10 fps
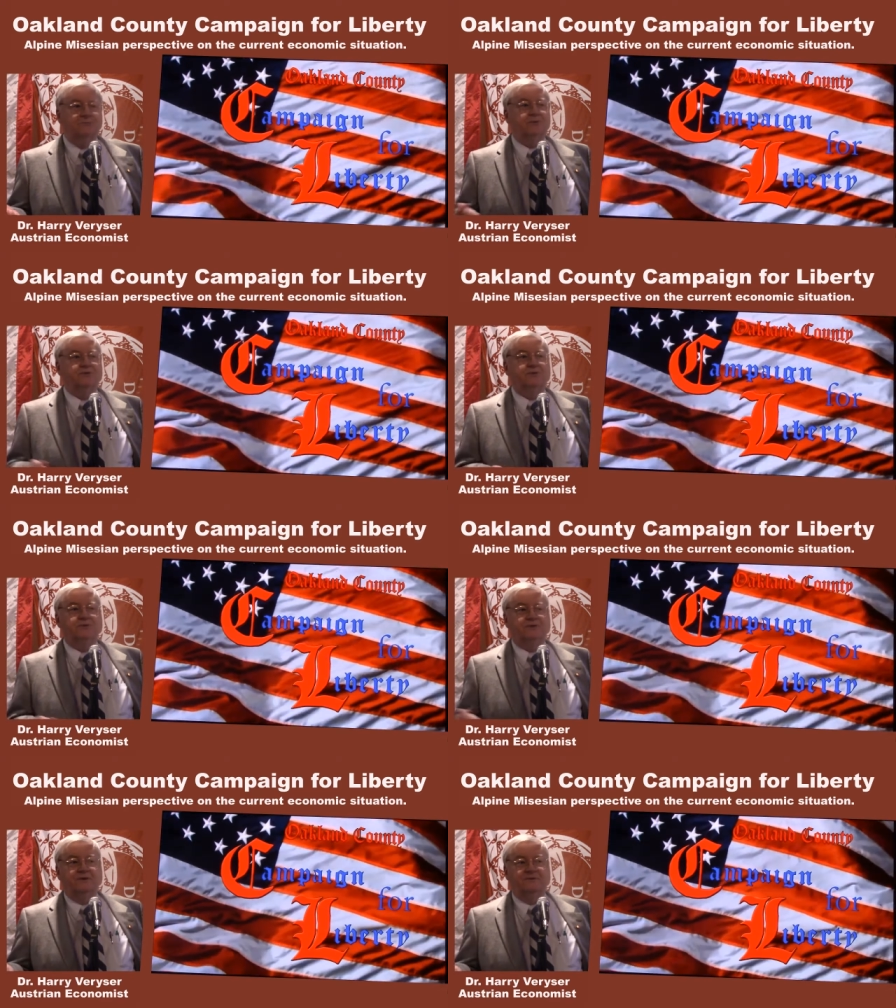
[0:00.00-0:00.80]
but
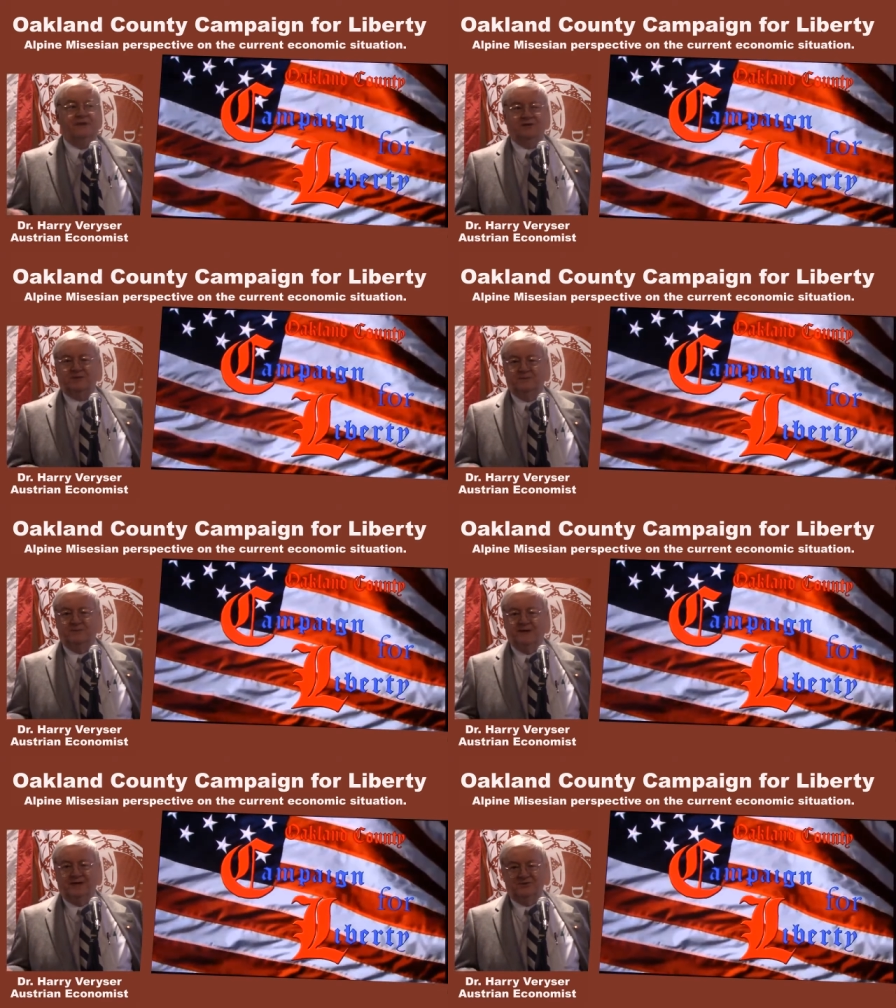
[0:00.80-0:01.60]
they're uh, flexible
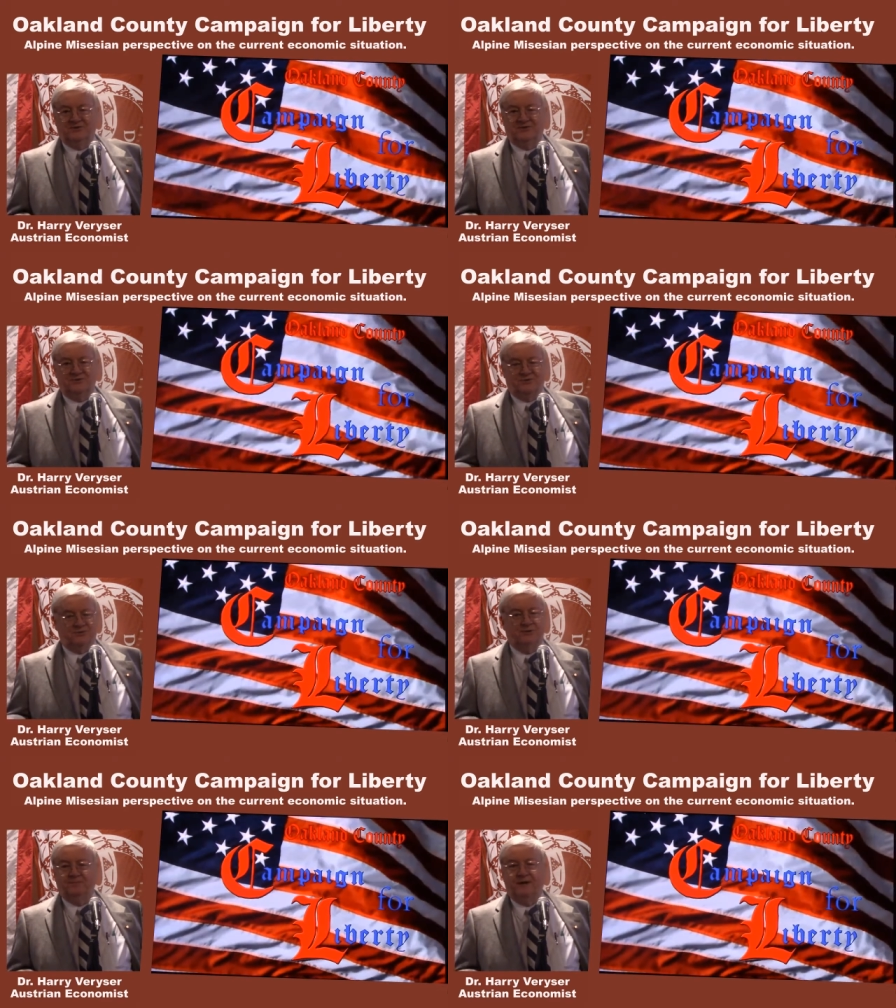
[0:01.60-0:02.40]
bonds, interest
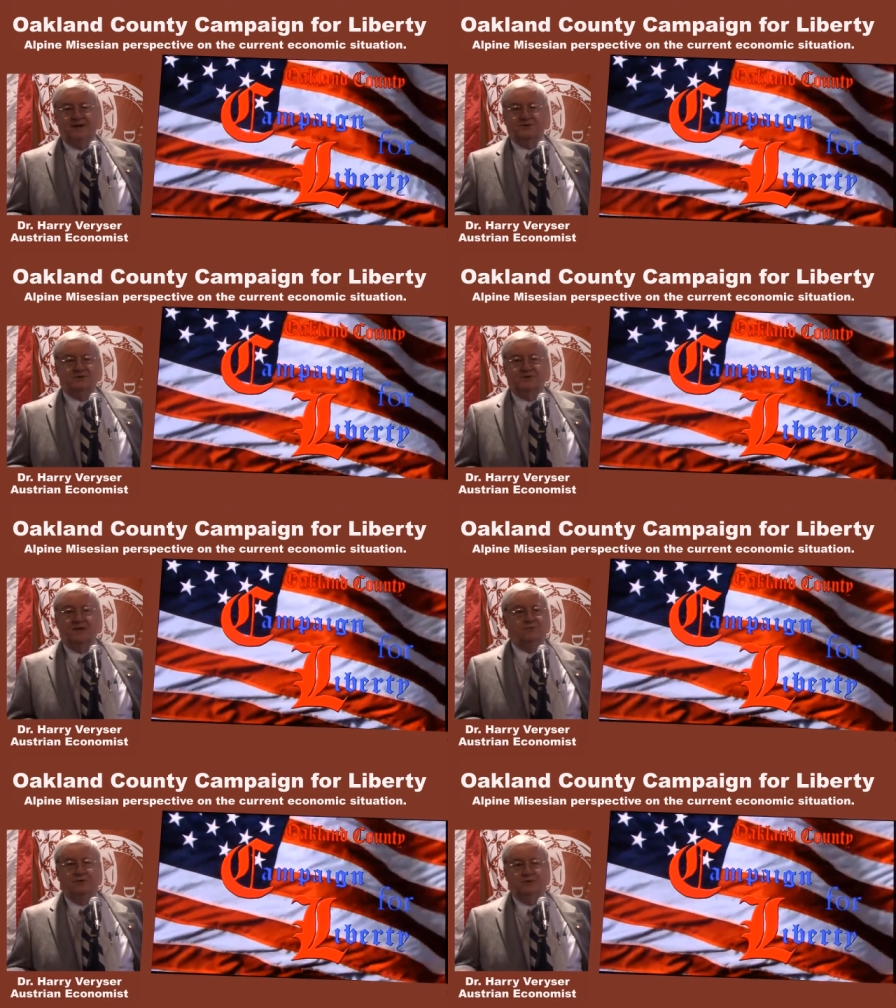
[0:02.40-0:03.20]
rate bonds, because
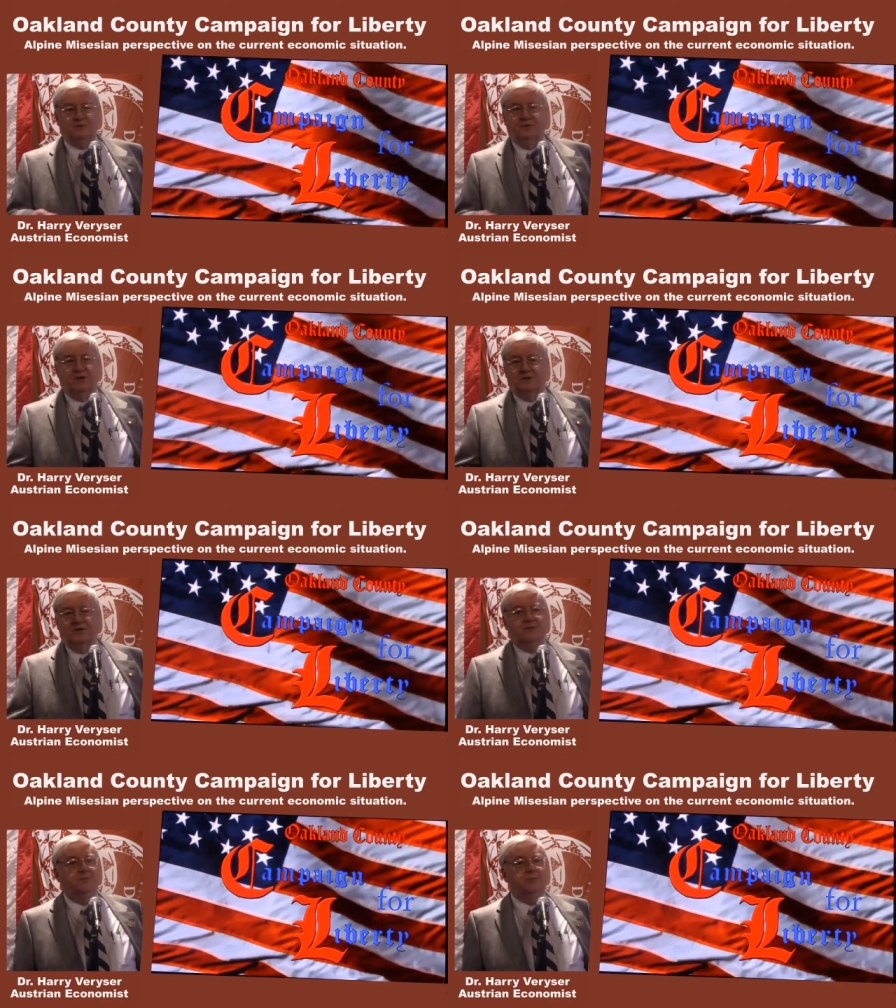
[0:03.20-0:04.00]
I don't want to
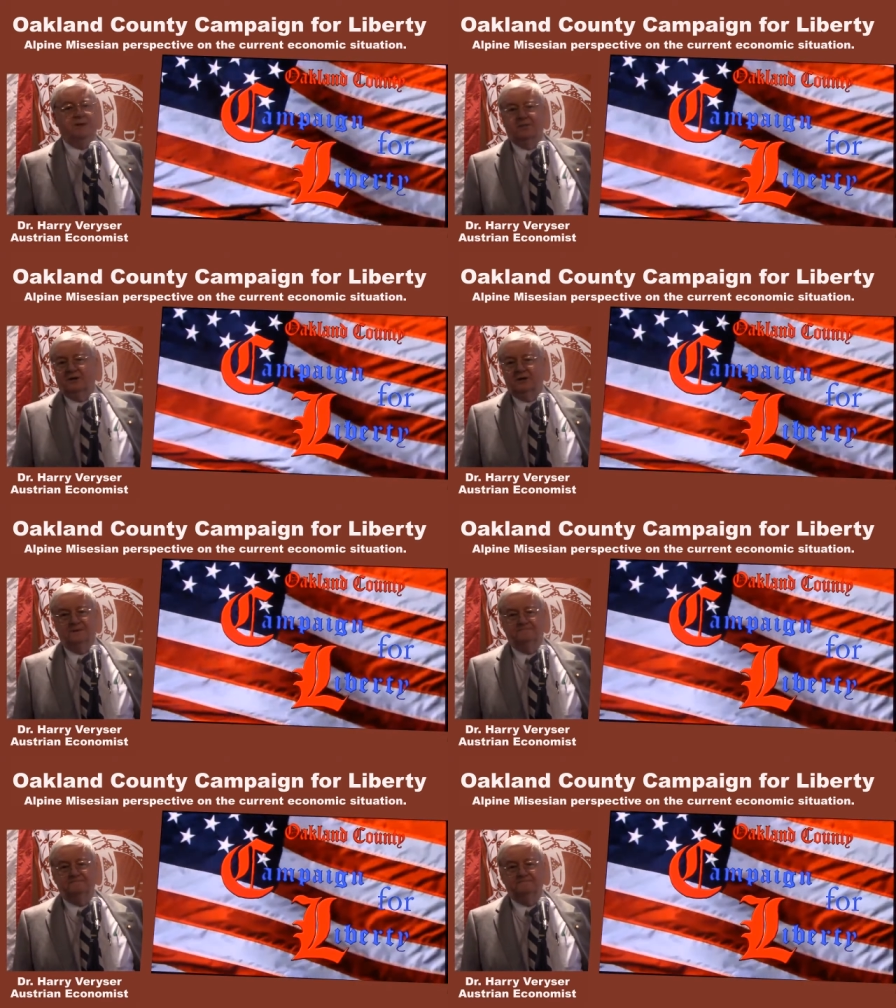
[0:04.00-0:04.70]
speculate in the bond market.